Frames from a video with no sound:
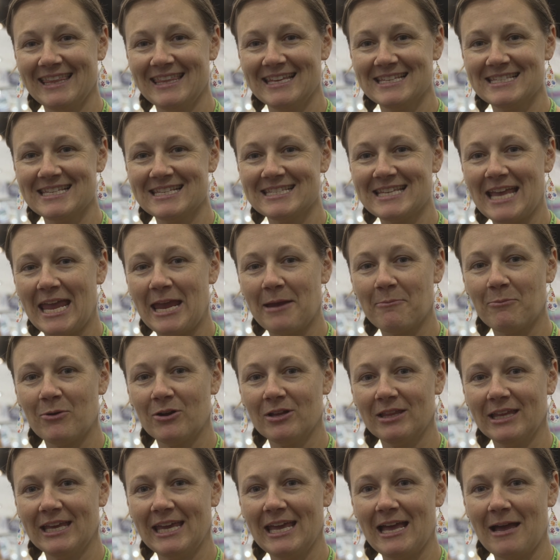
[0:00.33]
this is
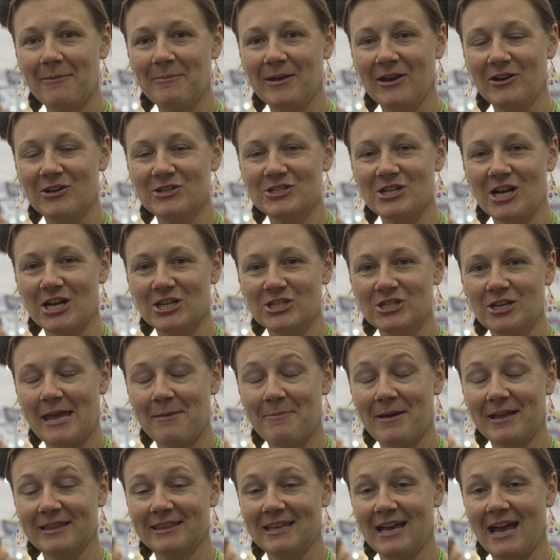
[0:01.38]
Amberlee. I'm here to talk to you
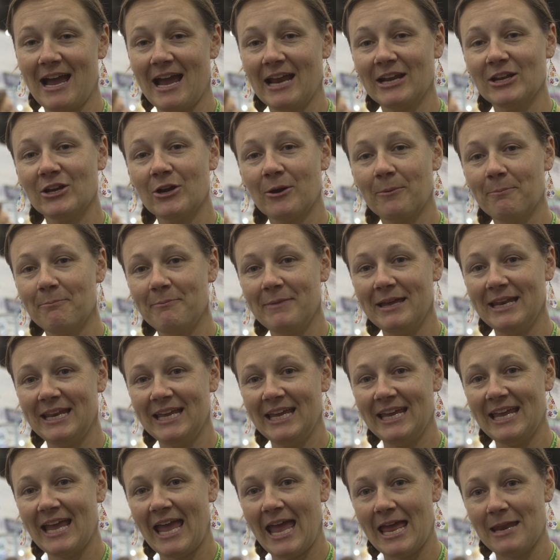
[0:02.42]
about the Heiniger
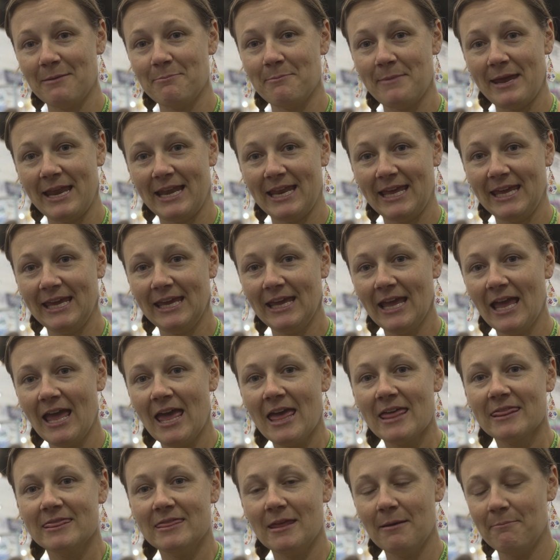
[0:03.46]
MIDI and MINI.
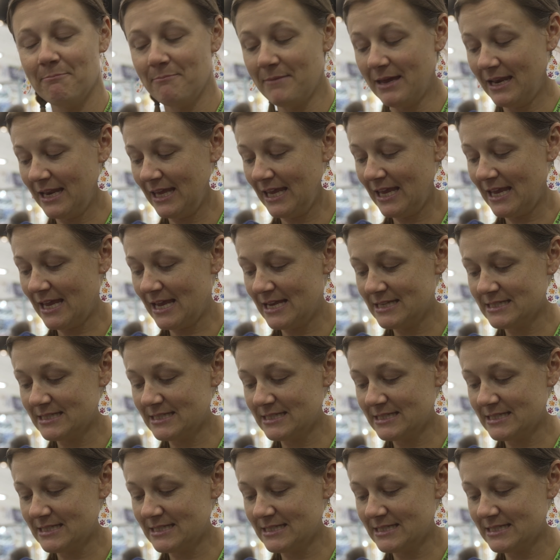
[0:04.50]
The MIDI is